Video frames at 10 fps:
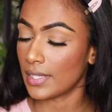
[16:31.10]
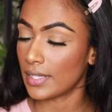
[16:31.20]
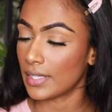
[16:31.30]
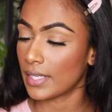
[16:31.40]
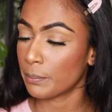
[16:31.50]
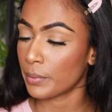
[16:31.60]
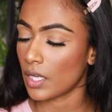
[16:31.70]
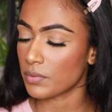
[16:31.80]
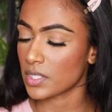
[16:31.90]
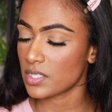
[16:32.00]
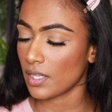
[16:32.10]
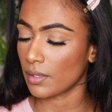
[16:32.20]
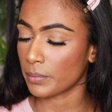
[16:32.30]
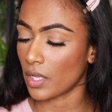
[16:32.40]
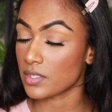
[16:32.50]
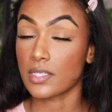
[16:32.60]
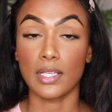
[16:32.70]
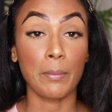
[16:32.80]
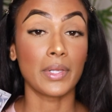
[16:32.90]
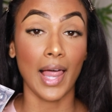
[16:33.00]
I was gonna say lip gloss, it's
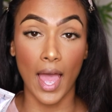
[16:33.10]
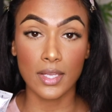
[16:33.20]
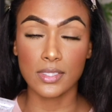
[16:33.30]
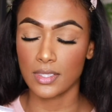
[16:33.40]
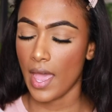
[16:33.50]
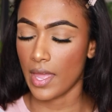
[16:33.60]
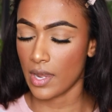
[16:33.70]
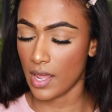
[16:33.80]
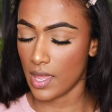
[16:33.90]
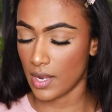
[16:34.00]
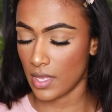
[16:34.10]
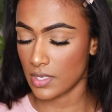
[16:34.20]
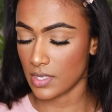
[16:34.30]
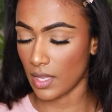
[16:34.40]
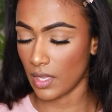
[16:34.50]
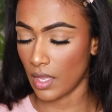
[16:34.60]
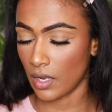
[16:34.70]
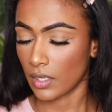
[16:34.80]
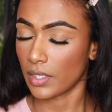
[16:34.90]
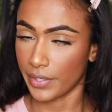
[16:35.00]
lip glass, and it is
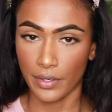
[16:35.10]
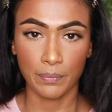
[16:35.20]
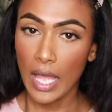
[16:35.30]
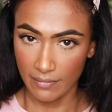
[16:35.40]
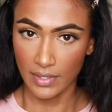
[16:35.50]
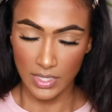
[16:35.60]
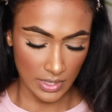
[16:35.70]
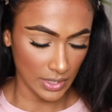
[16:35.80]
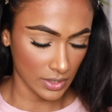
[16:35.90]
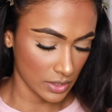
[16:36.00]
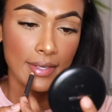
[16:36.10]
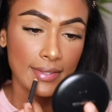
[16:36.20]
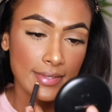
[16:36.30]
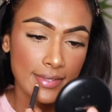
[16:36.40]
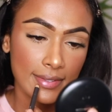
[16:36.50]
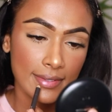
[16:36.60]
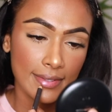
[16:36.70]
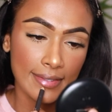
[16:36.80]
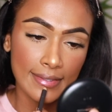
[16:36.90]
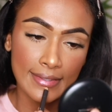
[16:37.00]
in clear, obviously. I'm just gonna
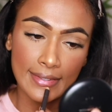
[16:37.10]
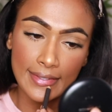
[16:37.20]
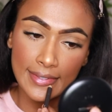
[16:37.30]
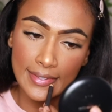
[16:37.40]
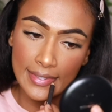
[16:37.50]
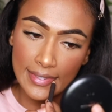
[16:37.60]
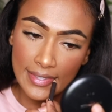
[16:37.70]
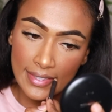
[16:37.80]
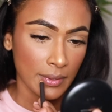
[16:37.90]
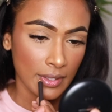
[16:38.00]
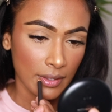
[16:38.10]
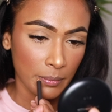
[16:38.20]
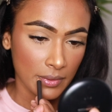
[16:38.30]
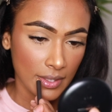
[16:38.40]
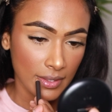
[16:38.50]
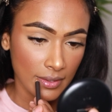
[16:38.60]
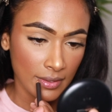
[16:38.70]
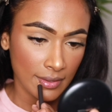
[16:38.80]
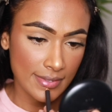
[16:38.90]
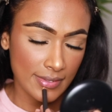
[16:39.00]
line underneath my lip
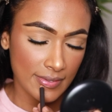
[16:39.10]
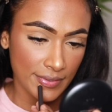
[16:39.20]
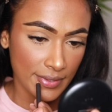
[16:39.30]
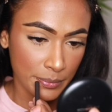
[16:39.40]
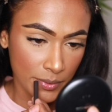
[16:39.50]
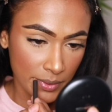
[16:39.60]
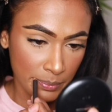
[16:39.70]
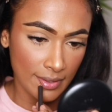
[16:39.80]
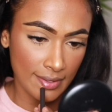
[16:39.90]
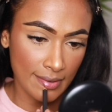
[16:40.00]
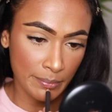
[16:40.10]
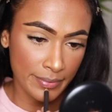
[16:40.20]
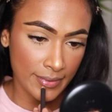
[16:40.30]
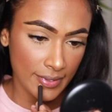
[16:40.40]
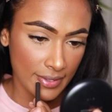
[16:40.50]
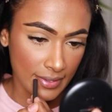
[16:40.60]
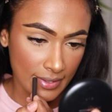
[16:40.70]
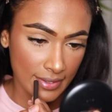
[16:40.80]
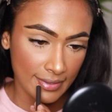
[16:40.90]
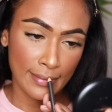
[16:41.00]
line just for a more plump
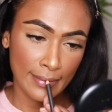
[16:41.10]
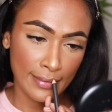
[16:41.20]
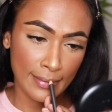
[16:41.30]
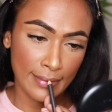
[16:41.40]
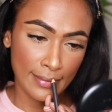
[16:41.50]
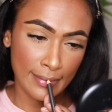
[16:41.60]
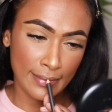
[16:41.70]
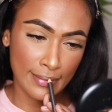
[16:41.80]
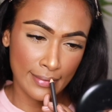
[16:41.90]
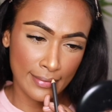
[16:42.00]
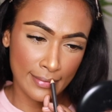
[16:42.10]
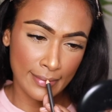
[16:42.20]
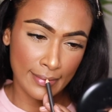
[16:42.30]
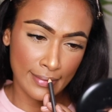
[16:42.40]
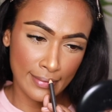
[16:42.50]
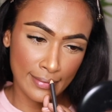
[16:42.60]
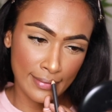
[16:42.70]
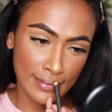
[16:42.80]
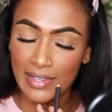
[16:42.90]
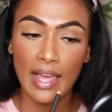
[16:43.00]
look, and I'm just
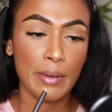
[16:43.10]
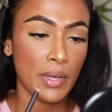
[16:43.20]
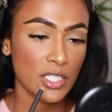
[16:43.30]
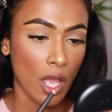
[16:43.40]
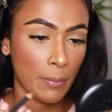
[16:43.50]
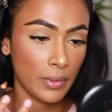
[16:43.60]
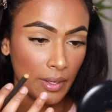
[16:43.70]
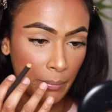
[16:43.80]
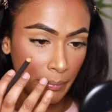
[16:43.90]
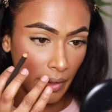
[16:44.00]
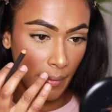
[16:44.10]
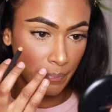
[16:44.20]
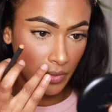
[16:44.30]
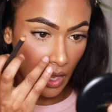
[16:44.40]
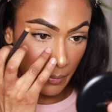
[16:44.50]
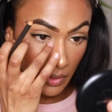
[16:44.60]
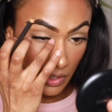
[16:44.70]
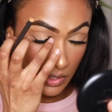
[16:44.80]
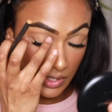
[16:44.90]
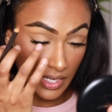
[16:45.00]
gonna line my top lip, but I'm
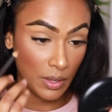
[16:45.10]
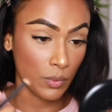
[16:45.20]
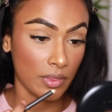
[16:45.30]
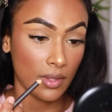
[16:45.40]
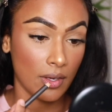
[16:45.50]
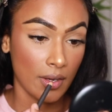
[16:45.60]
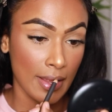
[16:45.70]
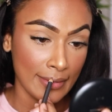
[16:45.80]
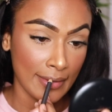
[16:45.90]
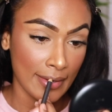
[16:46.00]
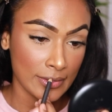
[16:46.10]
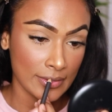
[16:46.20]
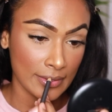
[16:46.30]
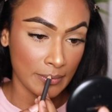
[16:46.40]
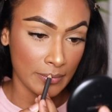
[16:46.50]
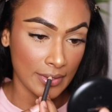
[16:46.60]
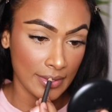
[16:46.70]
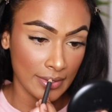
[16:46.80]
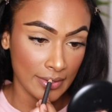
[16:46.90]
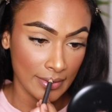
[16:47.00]
gonna stay within the natural lip
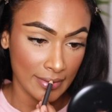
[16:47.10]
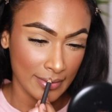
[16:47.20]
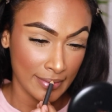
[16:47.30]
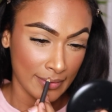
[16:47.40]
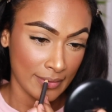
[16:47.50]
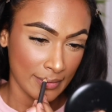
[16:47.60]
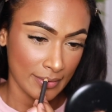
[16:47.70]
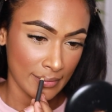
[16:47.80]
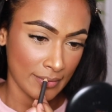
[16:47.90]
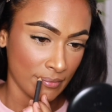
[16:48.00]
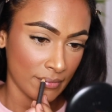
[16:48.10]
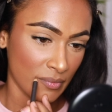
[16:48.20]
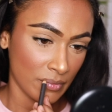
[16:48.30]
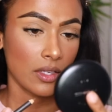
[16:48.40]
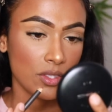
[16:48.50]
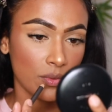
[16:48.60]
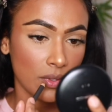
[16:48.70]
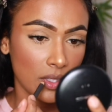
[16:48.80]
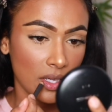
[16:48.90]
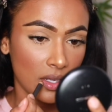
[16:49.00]
line. That's
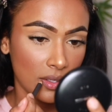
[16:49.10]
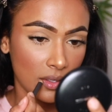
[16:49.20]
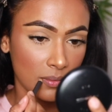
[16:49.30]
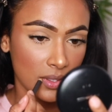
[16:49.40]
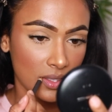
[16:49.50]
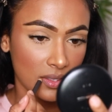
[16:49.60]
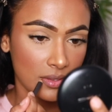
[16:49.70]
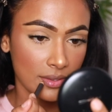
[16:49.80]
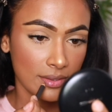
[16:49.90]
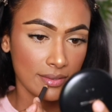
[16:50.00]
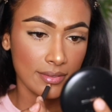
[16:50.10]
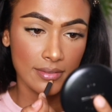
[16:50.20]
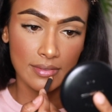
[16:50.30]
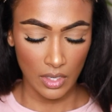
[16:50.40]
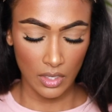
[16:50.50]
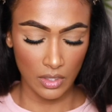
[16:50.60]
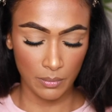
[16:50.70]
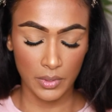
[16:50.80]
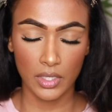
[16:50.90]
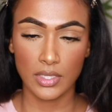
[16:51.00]
really all I'm gonna do. And
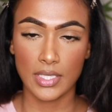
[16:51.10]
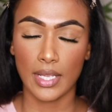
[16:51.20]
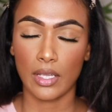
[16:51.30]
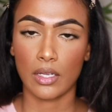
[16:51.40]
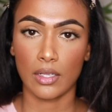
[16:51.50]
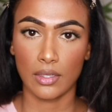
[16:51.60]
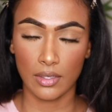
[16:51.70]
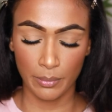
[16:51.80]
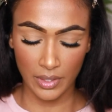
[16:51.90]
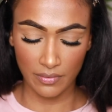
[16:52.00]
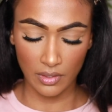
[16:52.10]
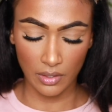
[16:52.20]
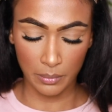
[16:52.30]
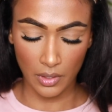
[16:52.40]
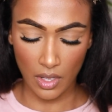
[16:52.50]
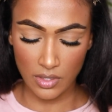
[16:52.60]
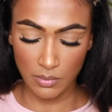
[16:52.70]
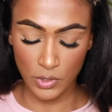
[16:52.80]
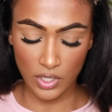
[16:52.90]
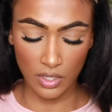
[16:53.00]
I'm gonna take a little bit of the lip gloss,
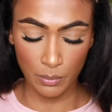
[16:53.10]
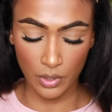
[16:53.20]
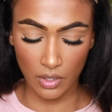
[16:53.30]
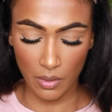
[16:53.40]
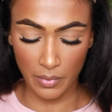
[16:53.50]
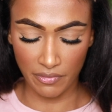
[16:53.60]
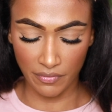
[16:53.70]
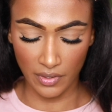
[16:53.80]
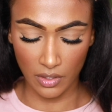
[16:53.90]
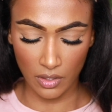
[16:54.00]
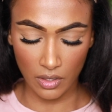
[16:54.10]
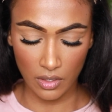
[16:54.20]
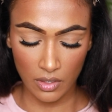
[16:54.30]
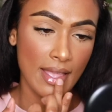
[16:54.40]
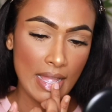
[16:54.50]
I'm just gonna put it on my finger.